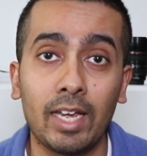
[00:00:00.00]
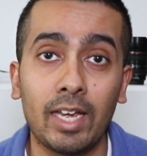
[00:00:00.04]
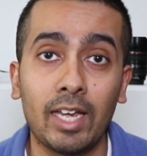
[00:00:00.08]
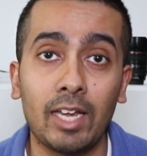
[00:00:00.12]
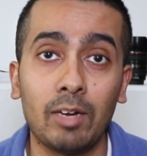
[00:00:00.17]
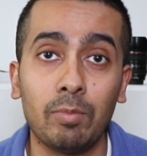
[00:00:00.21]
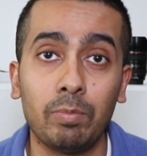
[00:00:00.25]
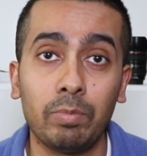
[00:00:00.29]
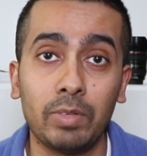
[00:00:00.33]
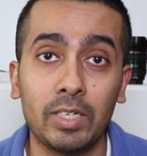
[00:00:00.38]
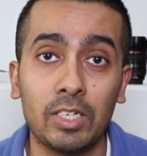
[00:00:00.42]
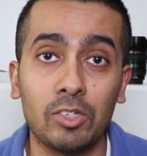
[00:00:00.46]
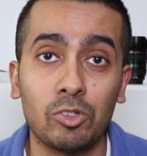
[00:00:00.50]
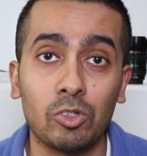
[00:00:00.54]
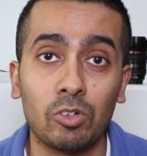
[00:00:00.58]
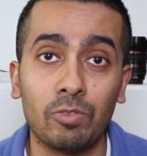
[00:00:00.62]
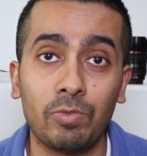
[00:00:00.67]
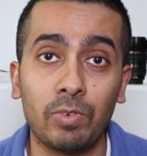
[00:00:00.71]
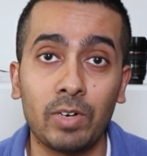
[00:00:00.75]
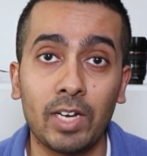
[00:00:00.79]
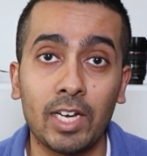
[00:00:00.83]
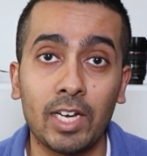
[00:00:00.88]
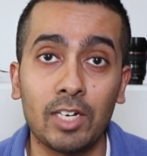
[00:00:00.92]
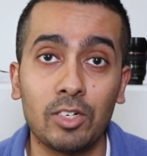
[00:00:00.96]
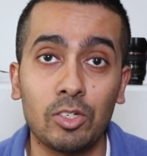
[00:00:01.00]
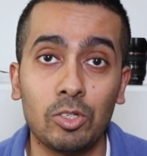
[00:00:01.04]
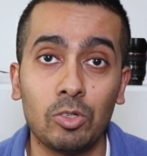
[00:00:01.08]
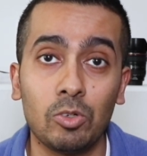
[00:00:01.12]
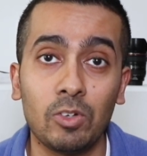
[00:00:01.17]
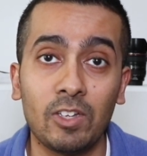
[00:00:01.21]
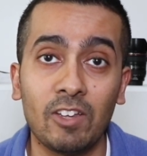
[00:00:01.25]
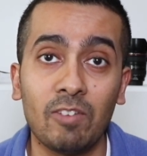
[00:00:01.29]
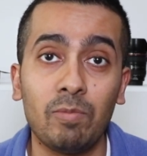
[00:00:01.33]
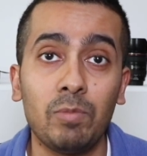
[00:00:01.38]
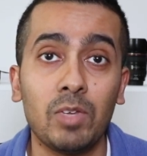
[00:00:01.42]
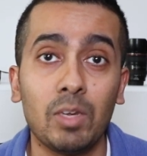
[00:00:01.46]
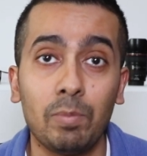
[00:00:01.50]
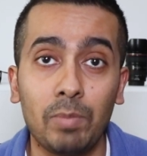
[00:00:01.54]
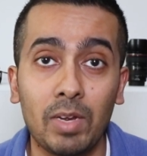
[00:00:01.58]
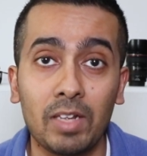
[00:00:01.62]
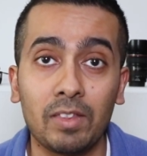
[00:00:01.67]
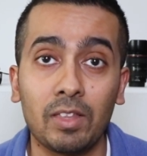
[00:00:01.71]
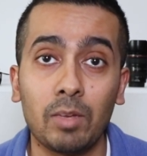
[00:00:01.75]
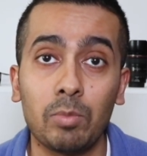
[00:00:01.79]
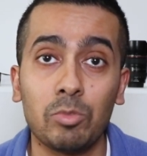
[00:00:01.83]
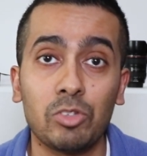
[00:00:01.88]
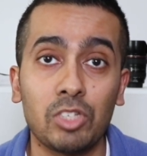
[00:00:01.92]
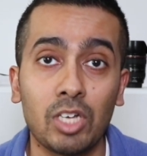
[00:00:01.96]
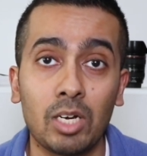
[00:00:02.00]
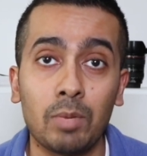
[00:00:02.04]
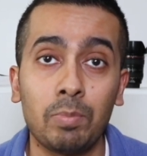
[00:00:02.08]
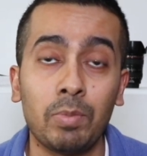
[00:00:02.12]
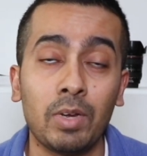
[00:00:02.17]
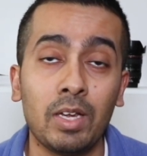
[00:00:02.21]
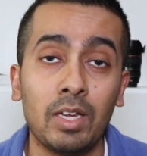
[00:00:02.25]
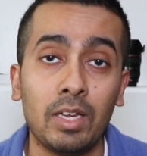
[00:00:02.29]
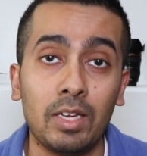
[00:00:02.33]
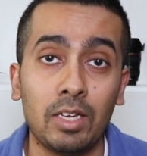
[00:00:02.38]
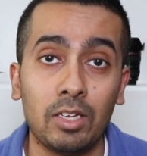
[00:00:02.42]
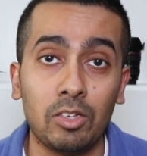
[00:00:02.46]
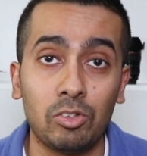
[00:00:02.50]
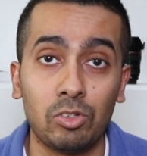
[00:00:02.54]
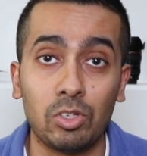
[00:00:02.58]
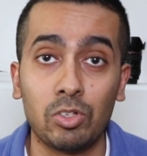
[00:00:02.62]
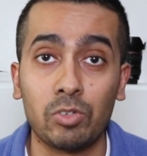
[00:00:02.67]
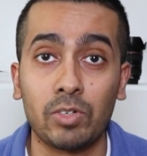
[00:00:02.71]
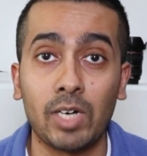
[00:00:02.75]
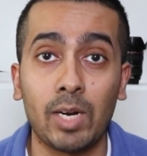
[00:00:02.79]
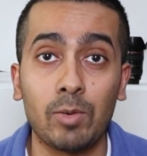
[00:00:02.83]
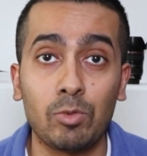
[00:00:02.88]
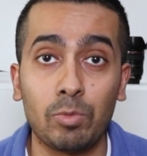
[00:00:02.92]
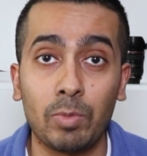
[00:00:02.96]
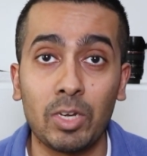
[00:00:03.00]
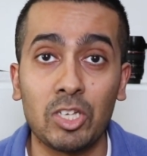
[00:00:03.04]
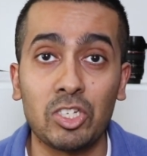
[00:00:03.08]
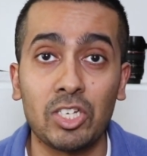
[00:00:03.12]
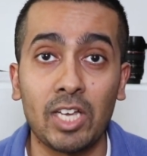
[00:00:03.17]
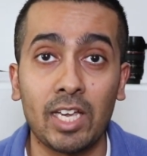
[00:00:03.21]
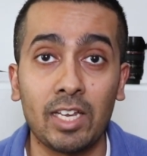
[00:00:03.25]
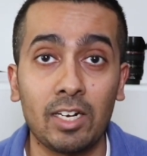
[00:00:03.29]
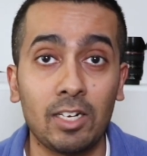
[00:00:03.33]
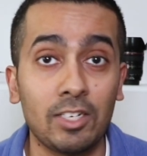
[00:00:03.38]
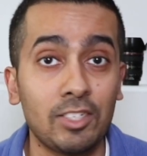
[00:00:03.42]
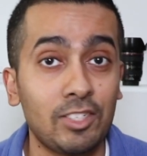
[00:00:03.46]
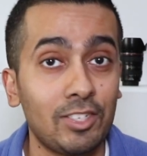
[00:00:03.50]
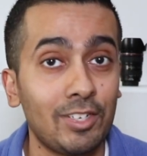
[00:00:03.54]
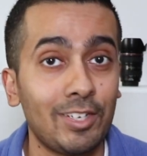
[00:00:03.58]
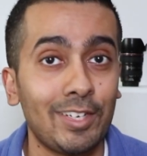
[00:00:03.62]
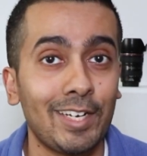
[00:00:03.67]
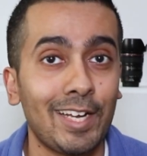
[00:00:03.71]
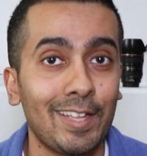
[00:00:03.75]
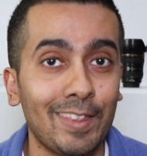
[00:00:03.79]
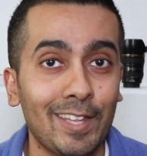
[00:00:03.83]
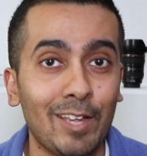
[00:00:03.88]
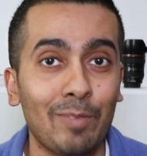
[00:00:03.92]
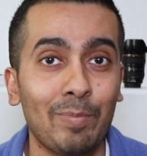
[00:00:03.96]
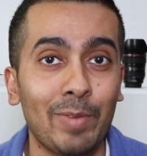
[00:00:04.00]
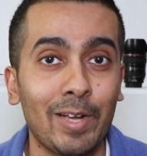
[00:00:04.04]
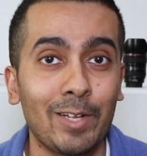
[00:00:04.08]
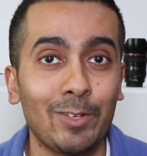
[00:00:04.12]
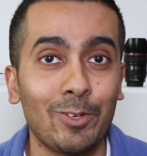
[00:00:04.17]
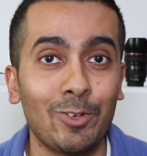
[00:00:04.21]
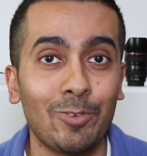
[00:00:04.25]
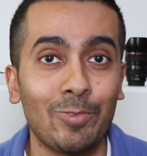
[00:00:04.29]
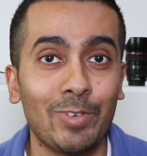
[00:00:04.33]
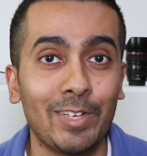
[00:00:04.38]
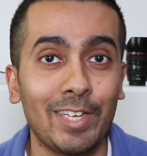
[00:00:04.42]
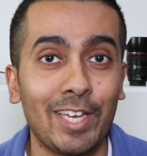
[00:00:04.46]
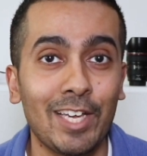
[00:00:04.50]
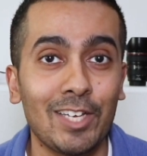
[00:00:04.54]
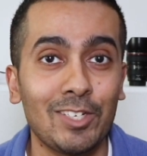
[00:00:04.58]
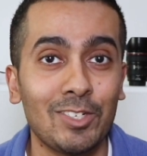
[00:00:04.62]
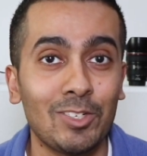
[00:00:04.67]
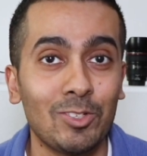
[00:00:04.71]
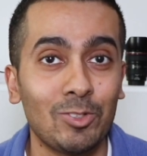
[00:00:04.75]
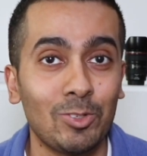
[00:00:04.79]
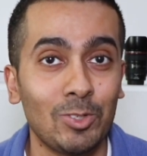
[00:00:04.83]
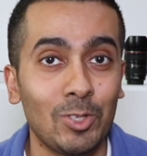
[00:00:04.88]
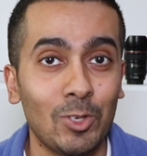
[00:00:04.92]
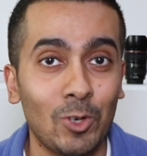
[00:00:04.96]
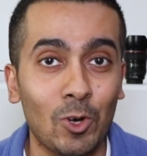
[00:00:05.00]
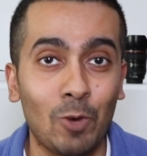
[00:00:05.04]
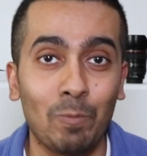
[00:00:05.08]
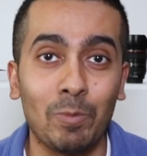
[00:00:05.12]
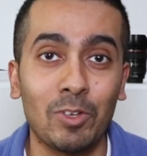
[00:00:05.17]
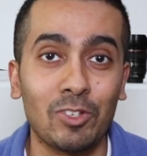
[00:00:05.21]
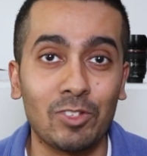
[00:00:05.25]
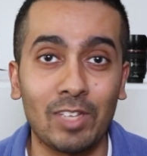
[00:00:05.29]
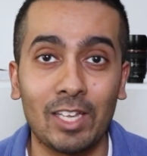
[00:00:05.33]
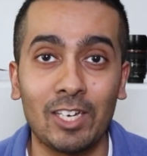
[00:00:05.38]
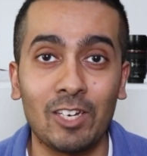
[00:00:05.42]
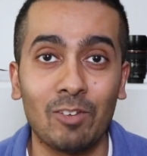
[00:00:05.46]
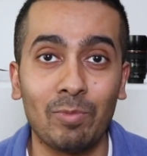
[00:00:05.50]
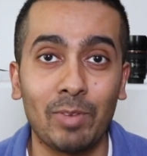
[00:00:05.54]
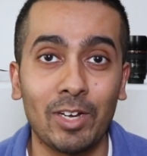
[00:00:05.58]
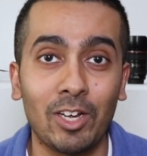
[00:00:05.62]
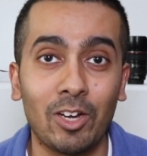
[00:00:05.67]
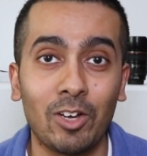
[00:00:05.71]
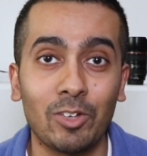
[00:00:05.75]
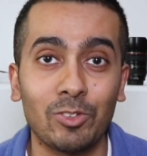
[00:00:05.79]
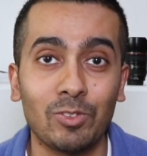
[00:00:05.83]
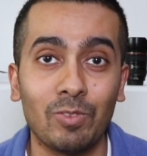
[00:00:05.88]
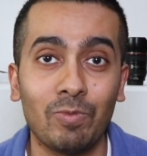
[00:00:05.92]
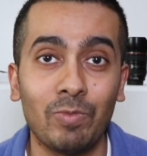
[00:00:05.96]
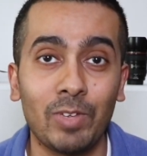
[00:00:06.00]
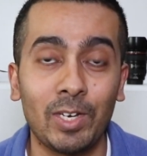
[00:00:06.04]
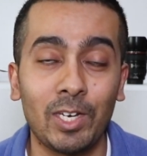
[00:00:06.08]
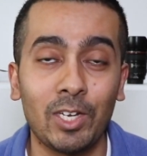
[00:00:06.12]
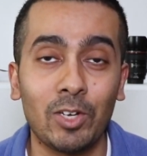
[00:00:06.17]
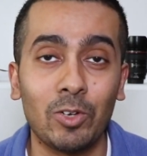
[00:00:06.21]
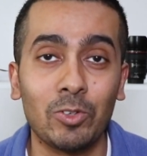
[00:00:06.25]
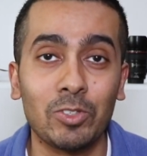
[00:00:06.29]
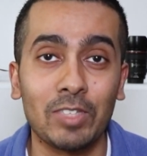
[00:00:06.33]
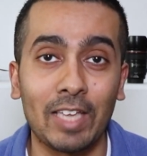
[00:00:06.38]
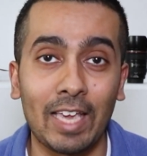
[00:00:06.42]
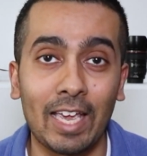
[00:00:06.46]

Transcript: And please don't forget to give me a big thumbs up, subscribe to my channel, turn on that bell notification so you don't miss any of my awesome videos.